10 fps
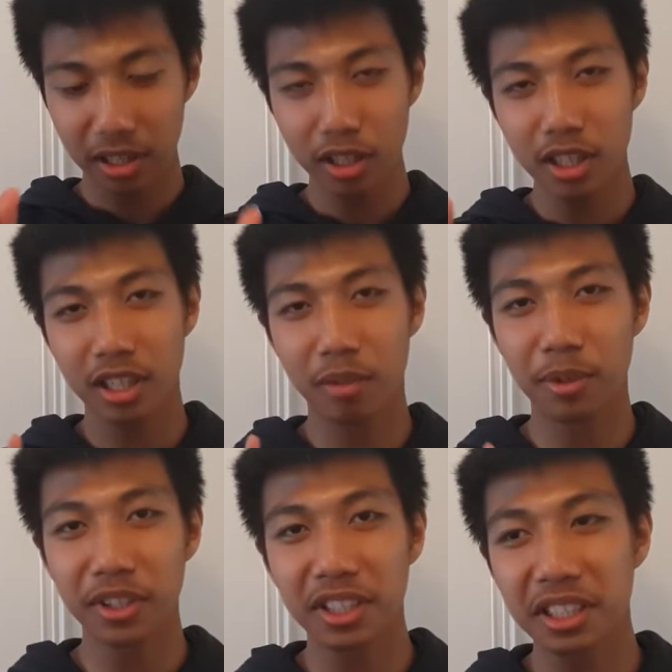This
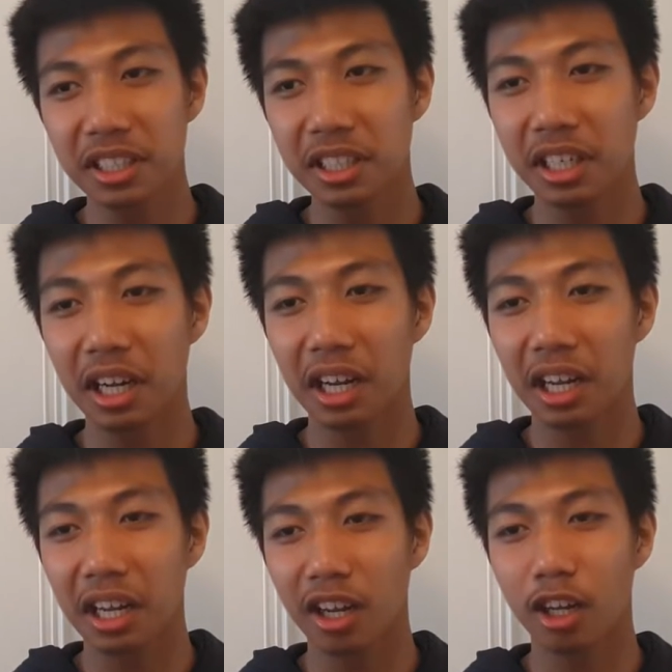person
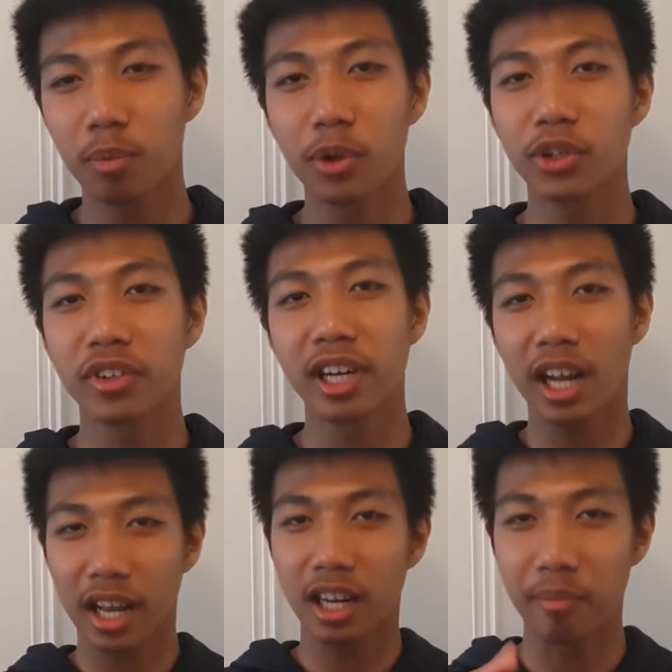is
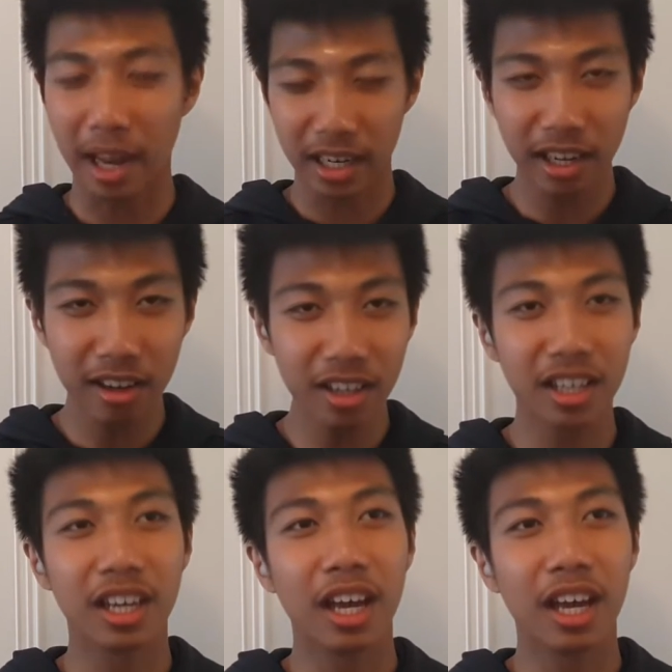portrayed as a mascot,